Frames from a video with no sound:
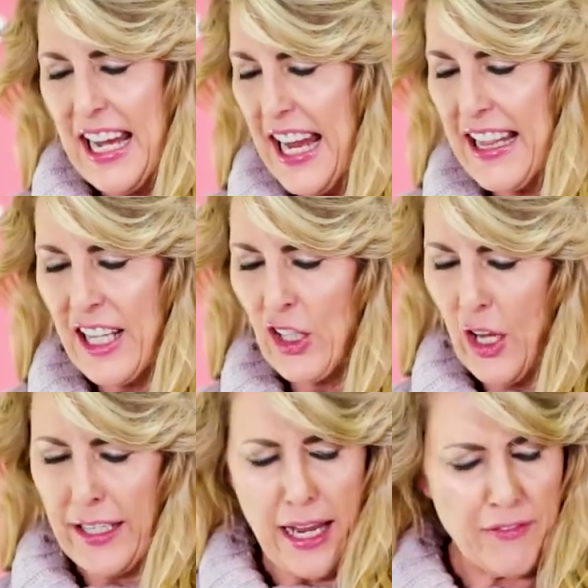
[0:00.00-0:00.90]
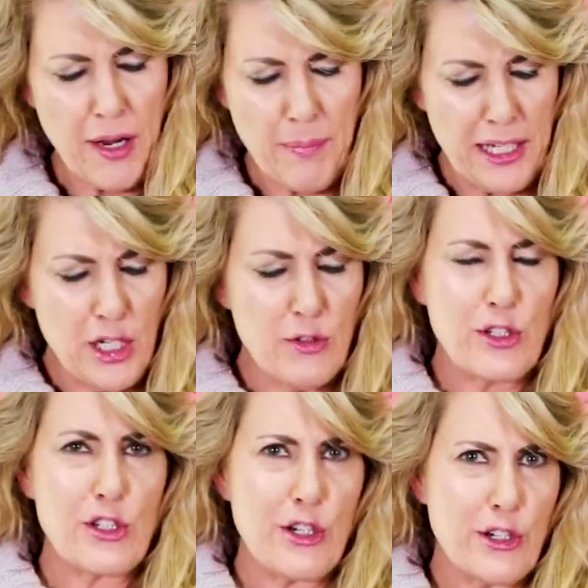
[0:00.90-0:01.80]
And then look, I've got my cute
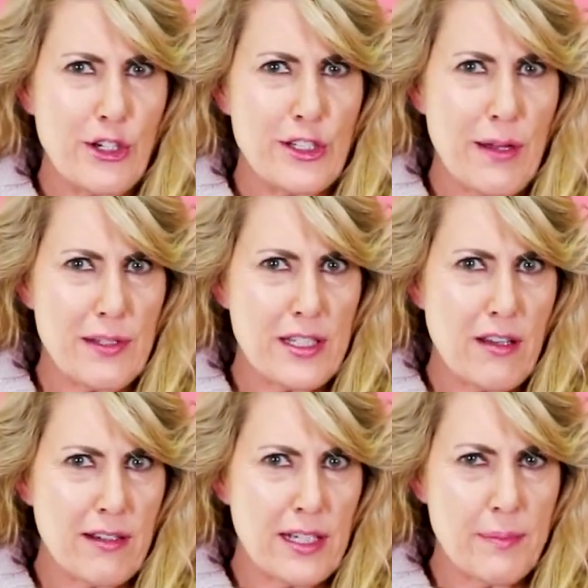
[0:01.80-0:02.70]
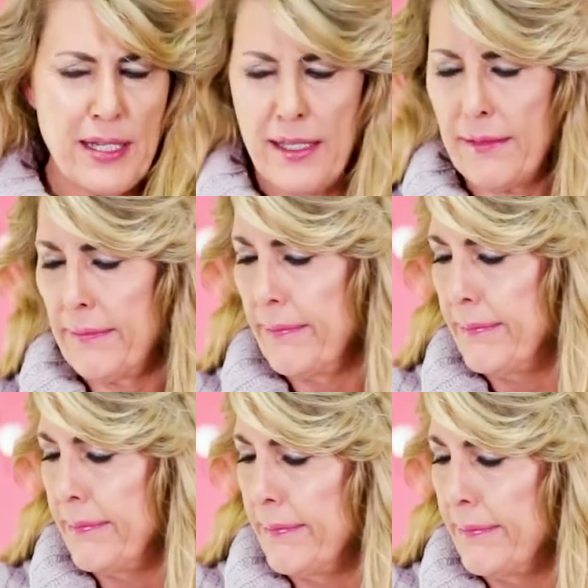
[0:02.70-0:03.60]
stirrers I was talking about.
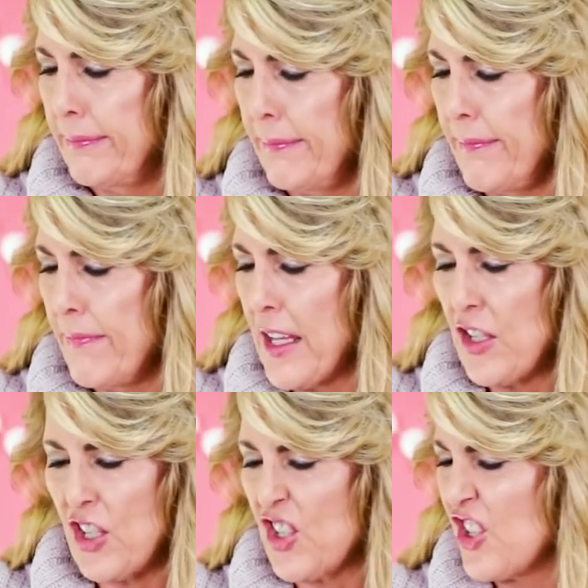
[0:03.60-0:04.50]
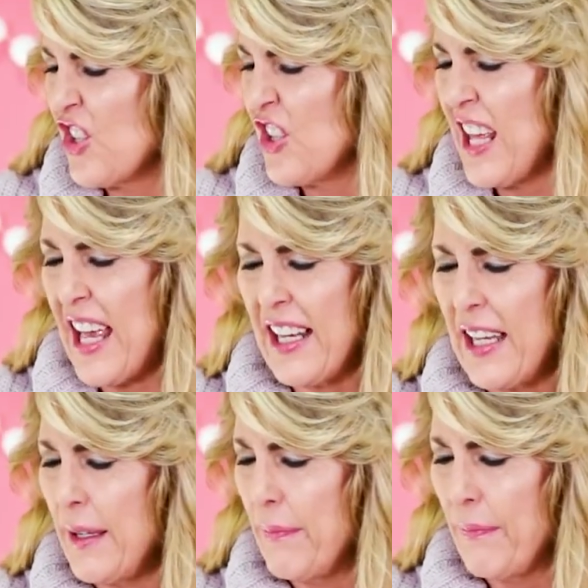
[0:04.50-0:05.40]
Just stir that
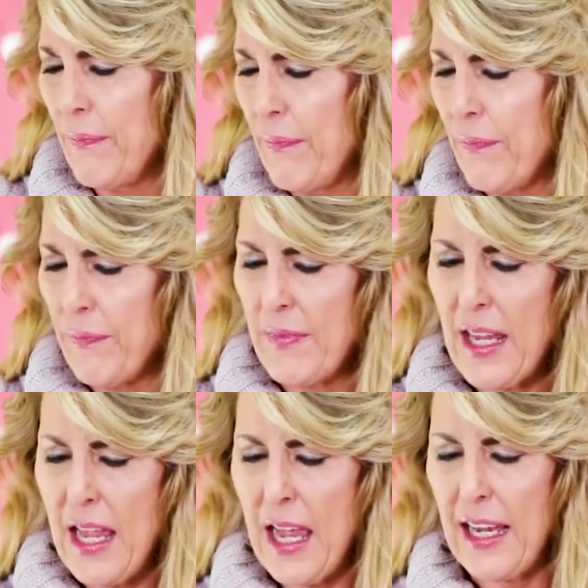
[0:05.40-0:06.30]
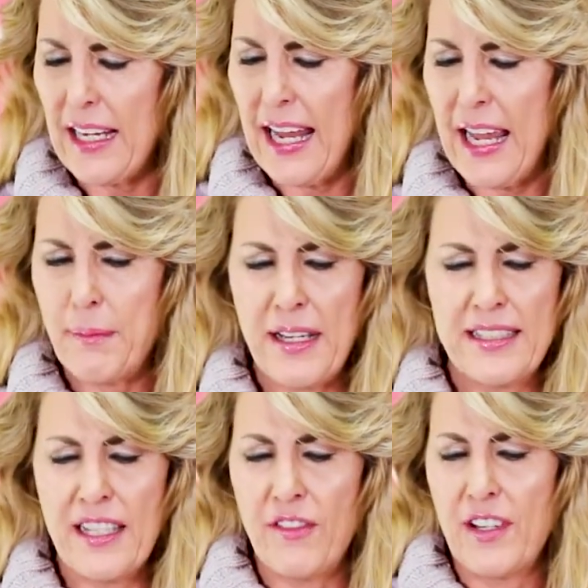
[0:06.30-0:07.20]
up. I'm gonna add
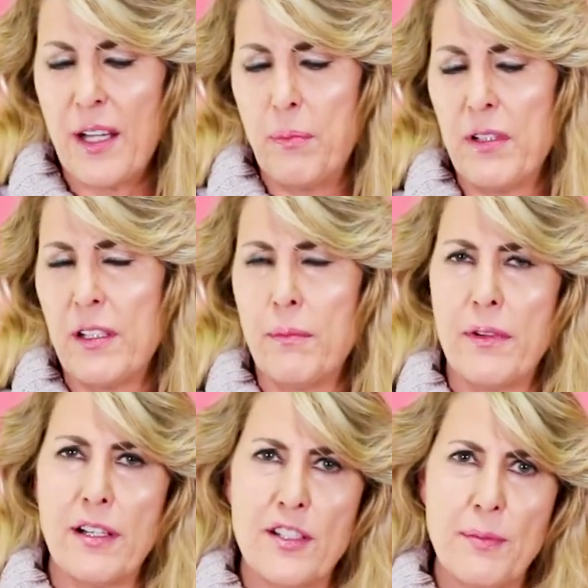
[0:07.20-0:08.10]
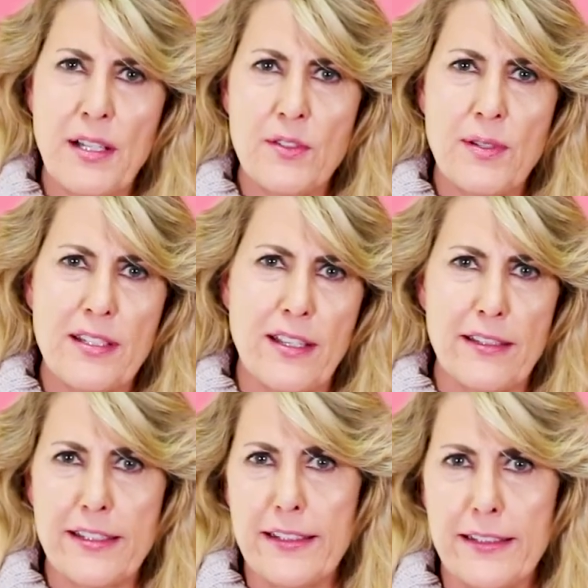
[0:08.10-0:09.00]
myself a couple little marshmallows. What's hot
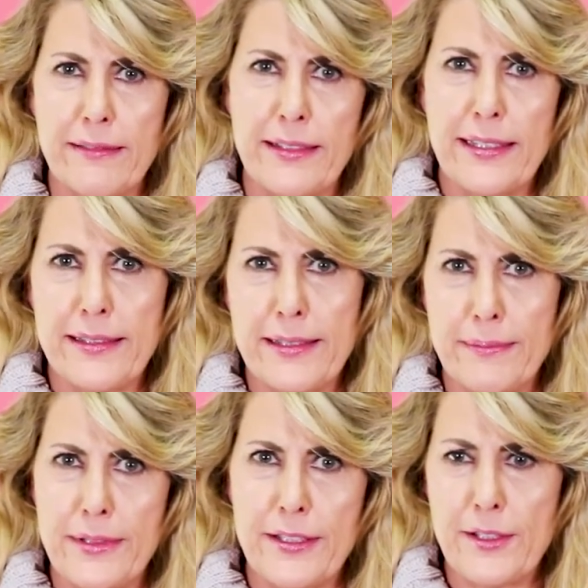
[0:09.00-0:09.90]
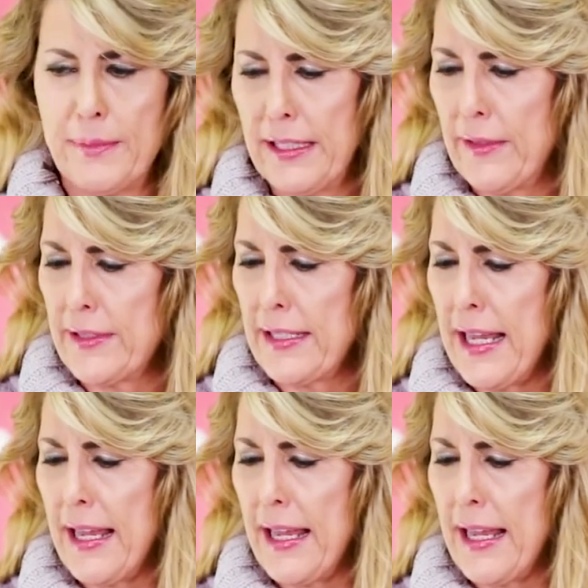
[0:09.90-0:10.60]
chocolate without some marshmallows?